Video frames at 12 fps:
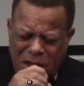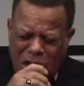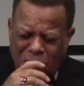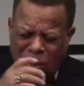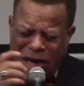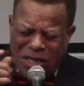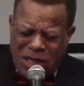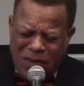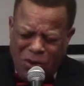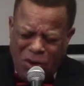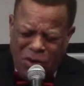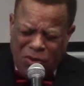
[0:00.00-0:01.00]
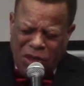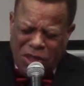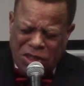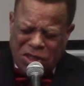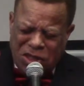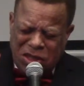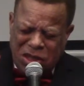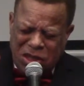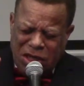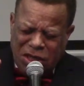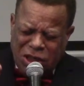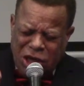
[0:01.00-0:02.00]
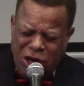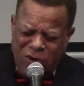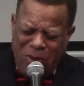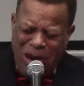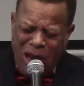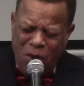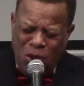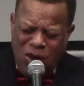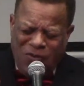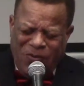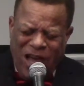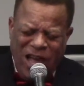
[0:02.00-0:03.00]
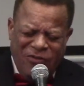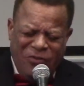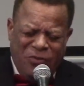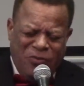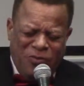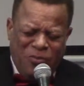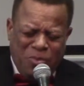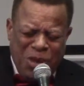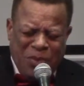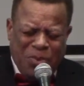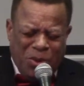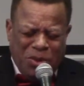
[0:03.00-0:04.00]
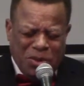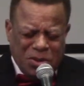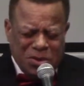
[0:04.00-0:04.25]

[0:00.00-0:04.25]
God, raise up, Lord, these Jeremiah 1-5 people.